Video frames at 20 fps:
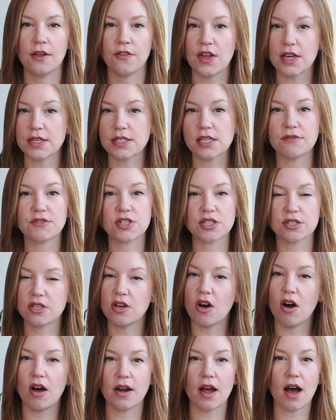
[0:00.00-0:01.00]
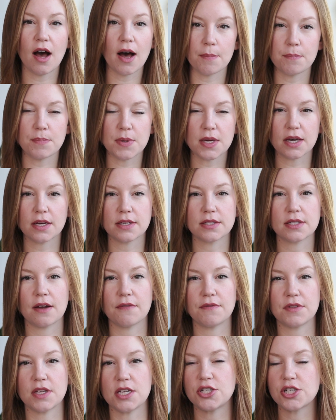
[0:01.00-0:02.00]
Things have just gone up because
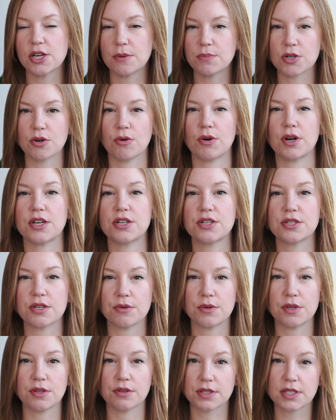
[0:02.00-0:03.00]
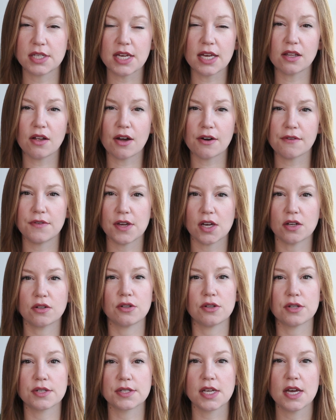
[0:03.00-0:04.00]
of the chip shortage, so you'll see a lot of
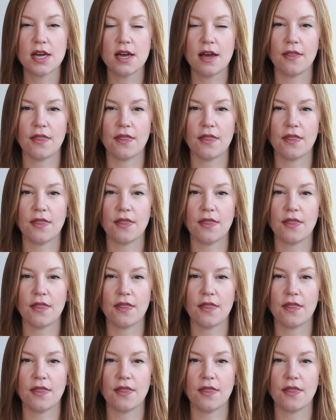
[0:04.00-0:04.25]
vehicles